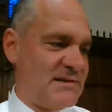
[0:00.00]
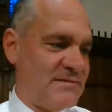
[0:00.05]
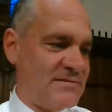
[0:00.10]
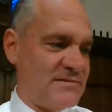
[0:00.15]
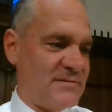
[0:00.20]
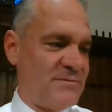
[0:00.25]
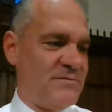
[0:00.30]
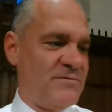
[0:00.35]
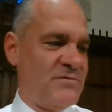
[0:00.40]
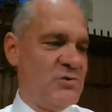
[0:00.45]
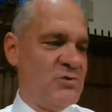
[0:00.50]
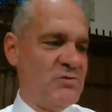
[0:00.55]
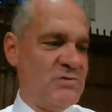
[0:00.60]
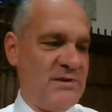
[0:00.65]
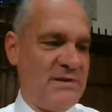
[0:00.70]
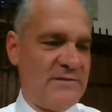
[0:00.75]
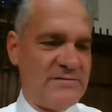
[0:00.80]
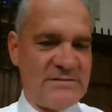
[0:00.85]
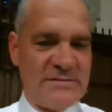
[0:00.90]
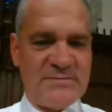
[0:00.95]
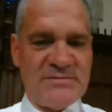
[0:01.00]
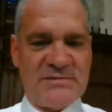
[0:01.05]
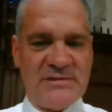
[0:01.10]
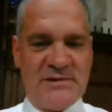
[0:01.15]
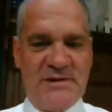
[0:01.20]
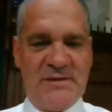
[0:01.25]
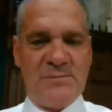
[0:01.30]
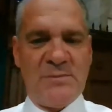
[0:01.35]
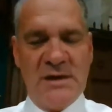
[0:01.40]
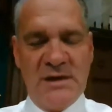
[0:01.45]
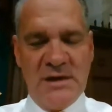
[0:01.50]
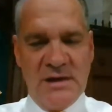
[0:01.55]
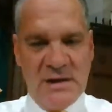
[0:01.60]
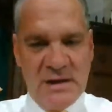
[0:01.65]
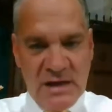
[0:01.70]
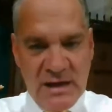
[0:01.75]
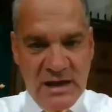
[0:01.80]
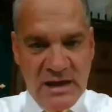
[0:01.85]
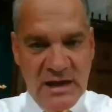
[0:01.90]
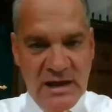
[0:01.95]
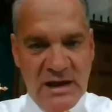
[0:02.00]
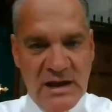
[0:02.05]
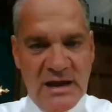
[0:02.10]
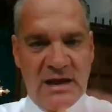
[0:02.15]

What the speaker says: gives up food, gives up sleep, and